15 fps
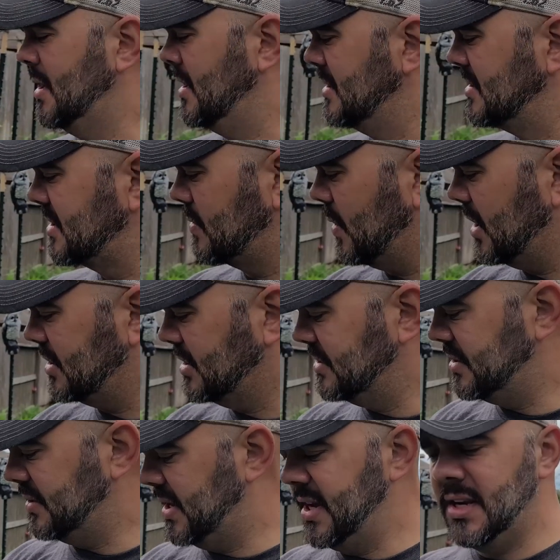squash and
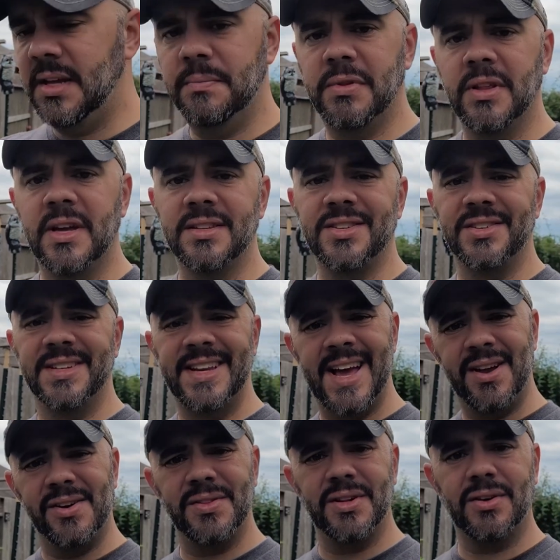zucchini plants are
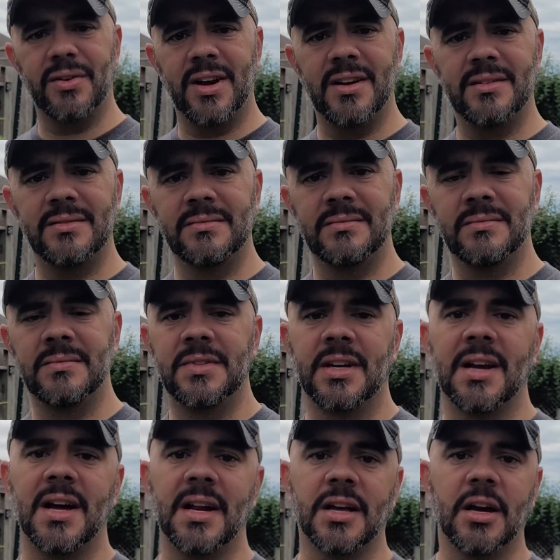down on the ground, they're
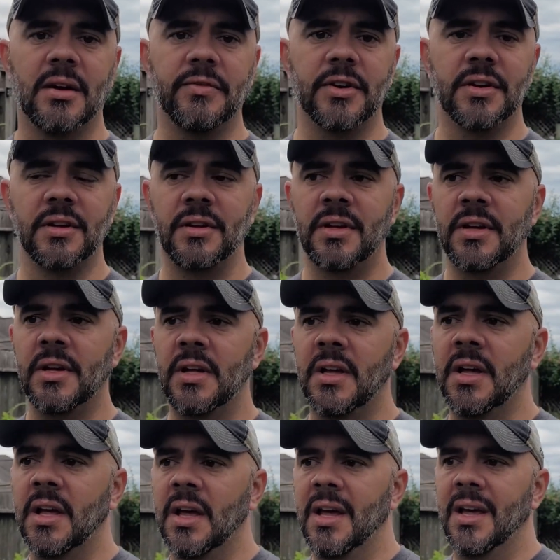kind of covered.
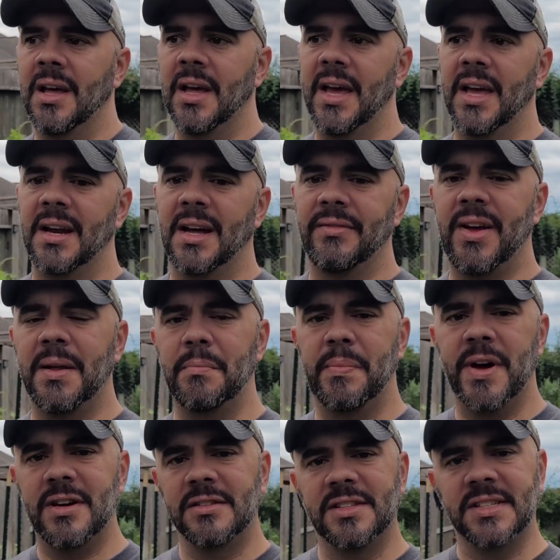And I've had
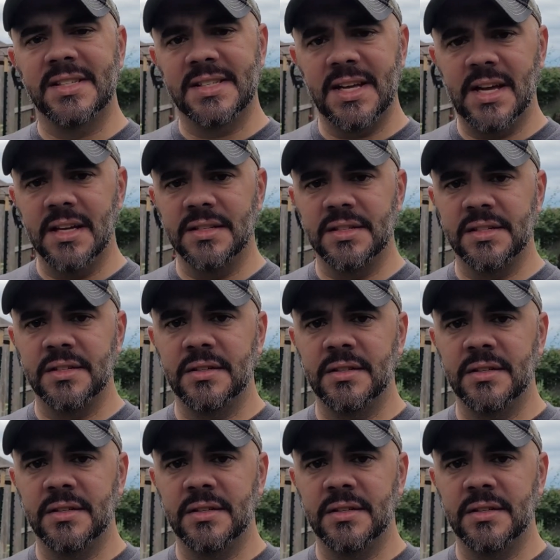better success